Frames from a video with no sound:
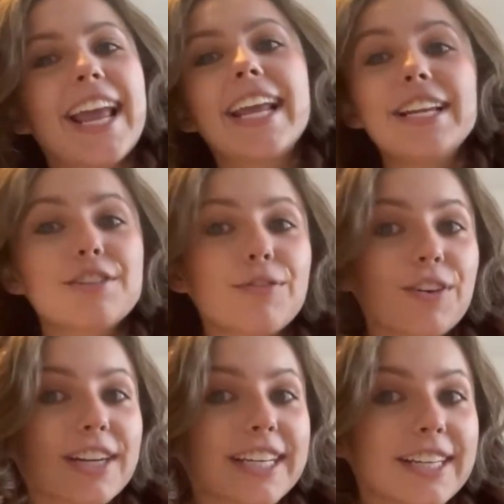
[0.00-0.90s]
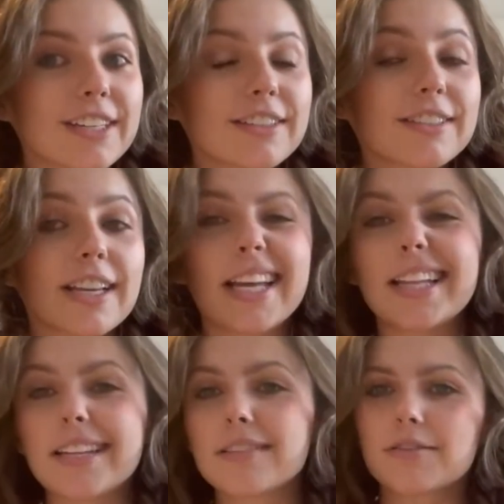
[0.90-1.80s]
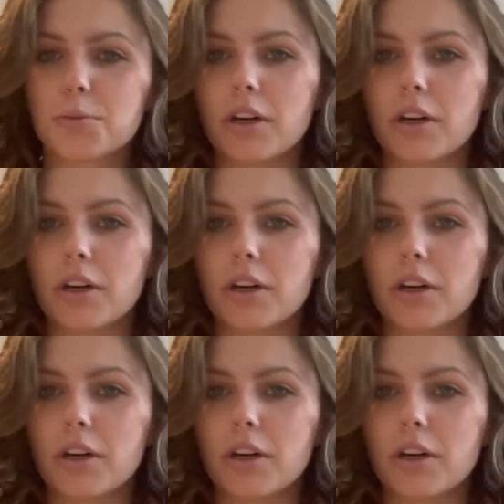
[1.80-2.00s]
each 4 years, and then,